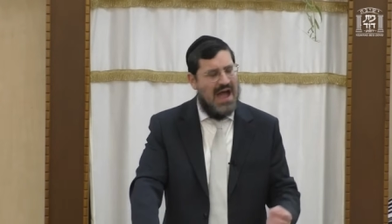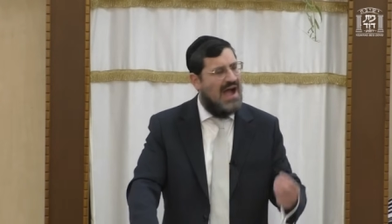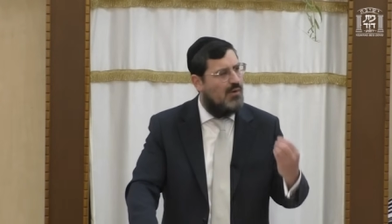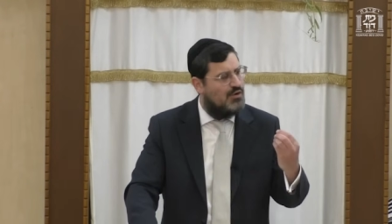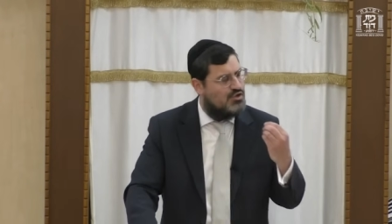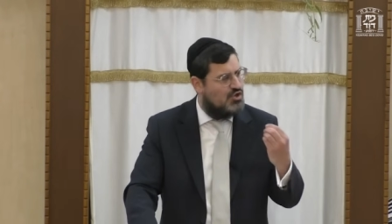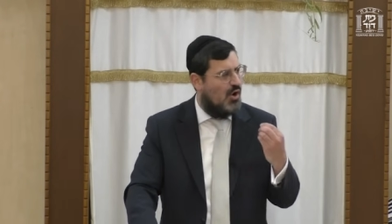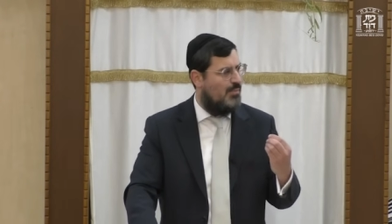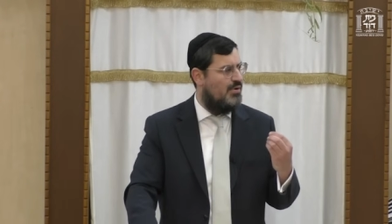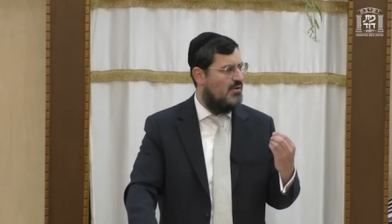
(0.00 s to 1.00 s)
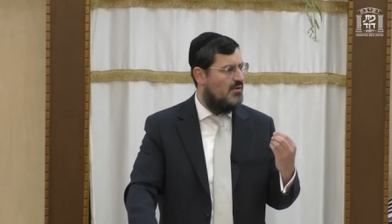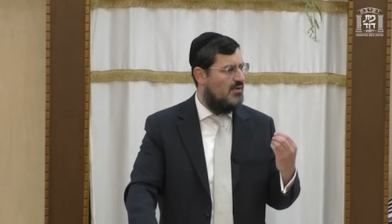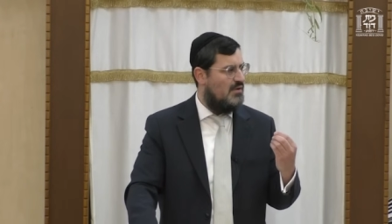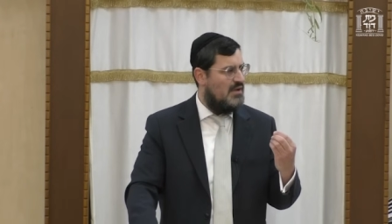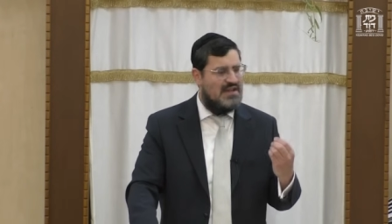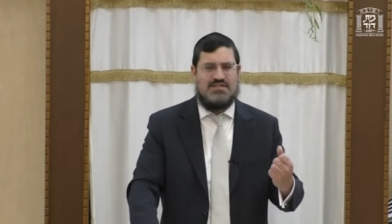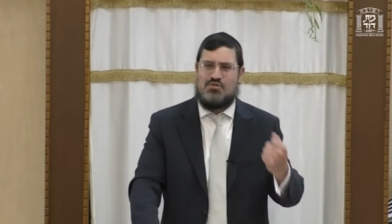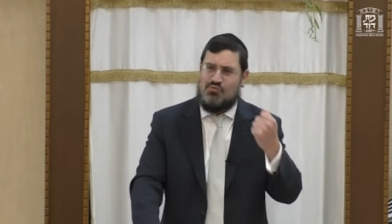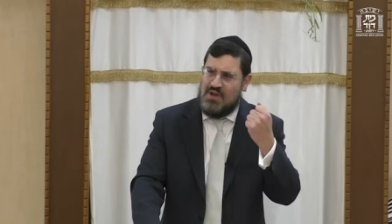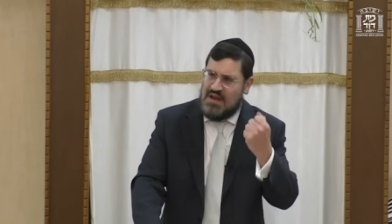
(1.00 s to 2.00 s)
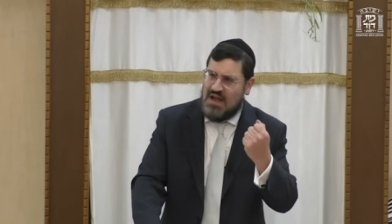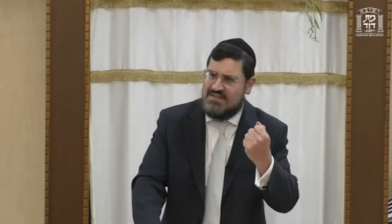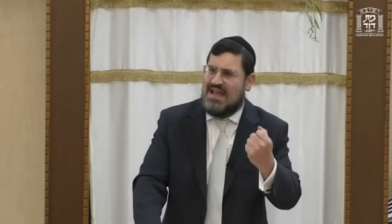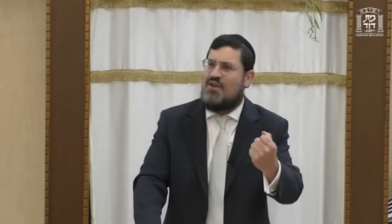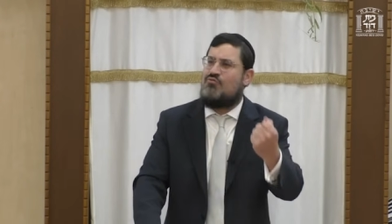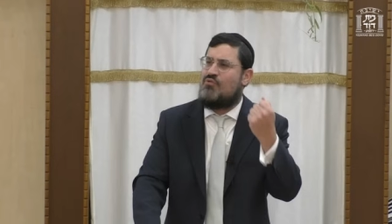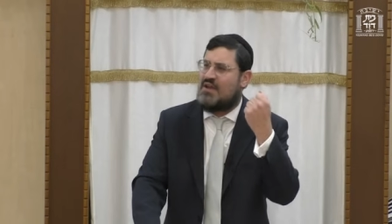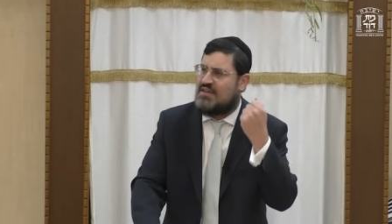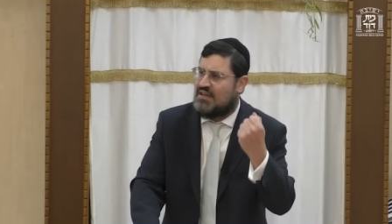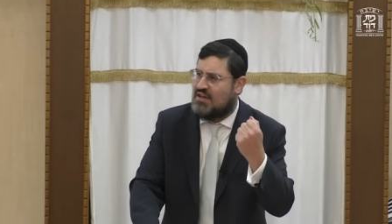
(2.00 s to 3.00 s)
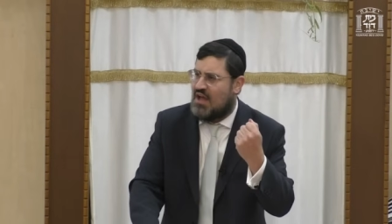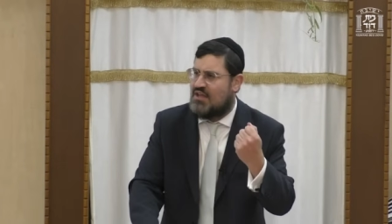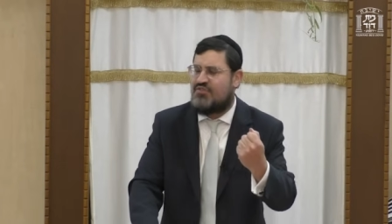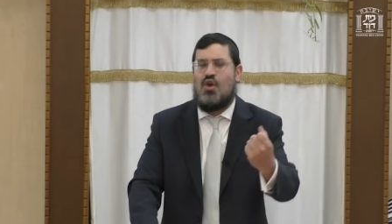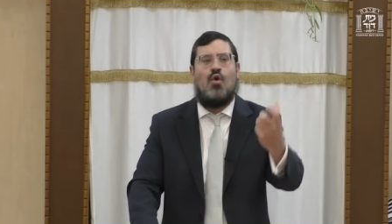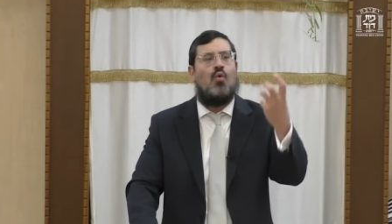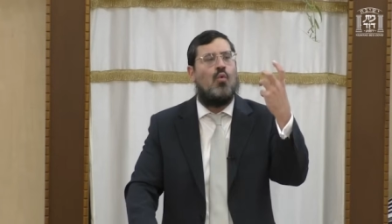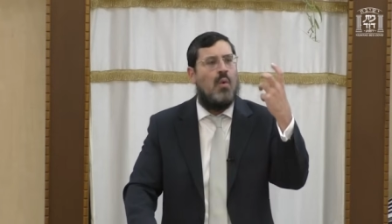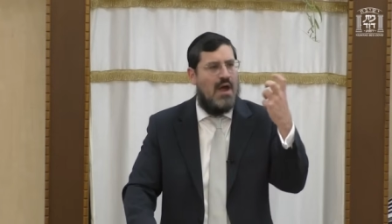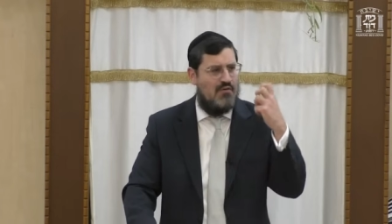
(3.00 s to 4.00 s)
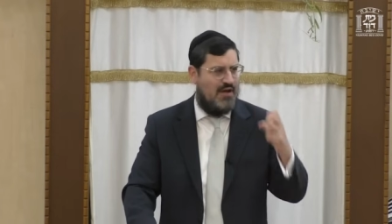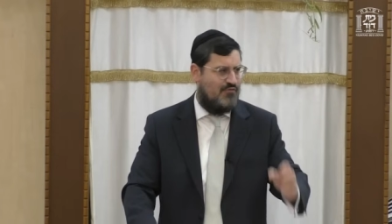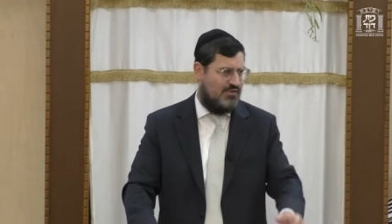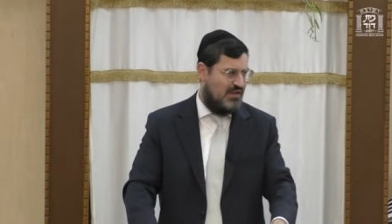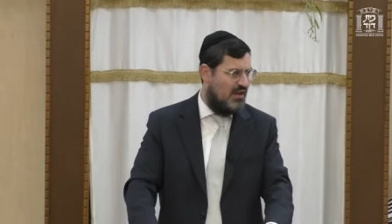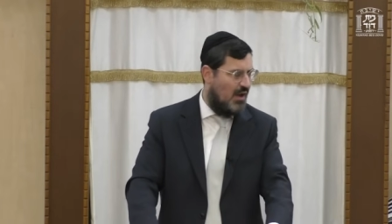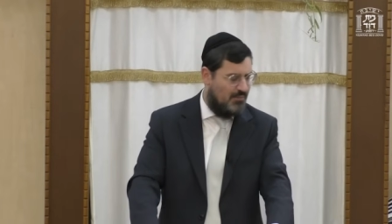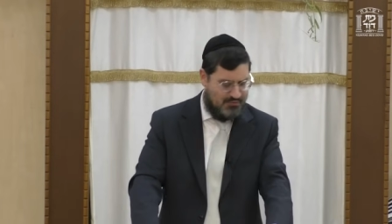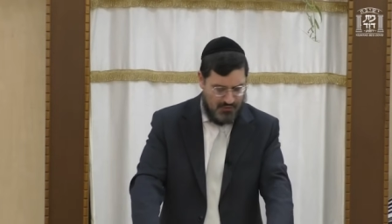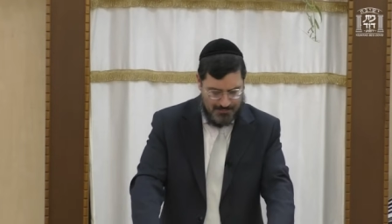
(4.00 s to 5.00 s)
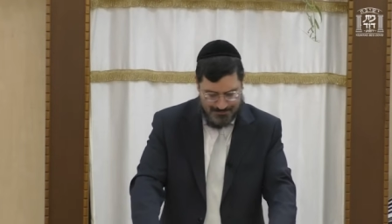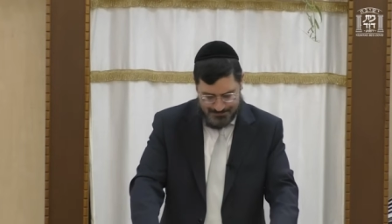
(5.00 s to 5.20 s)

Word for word: Our job is to realize and recognize where everything comes from.